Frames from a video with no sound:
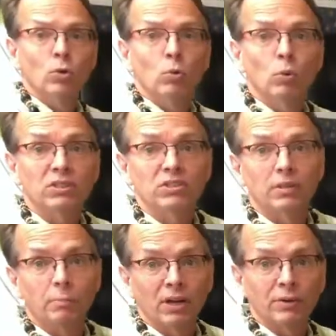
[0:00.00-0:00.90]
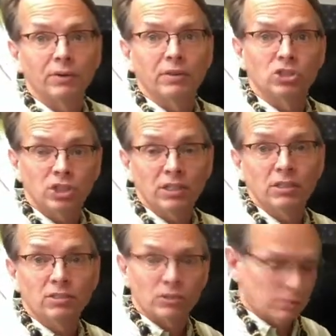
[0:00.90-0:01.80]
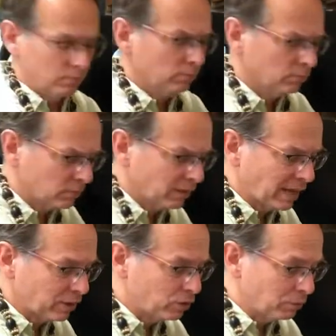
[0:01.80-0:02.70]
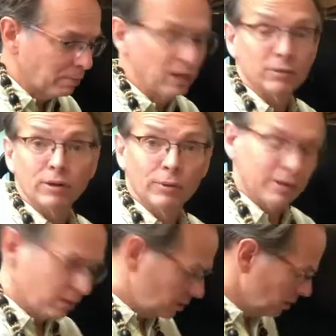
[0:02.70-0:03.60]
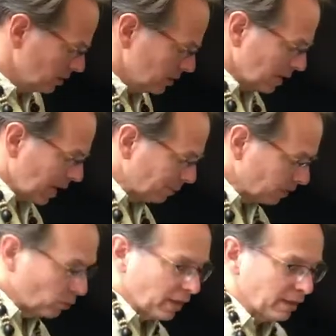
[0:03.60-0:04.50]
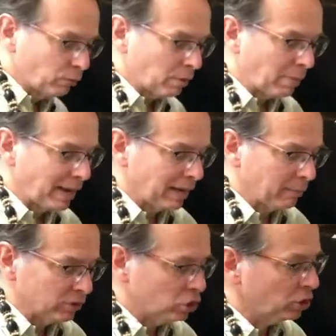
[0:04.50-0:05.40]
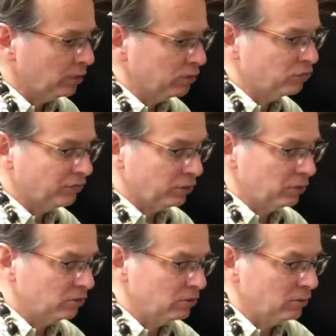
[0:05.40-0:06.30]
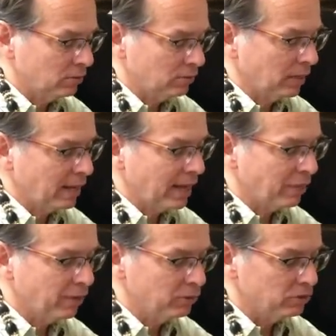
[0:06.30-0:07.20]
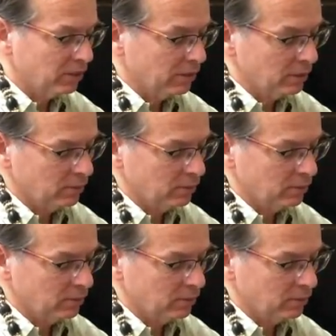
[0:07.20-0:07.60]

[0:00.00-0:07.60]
Once the butter and the cheese are got a good melt going, I'm going to go ahead with the pineapple chunks first and add those in.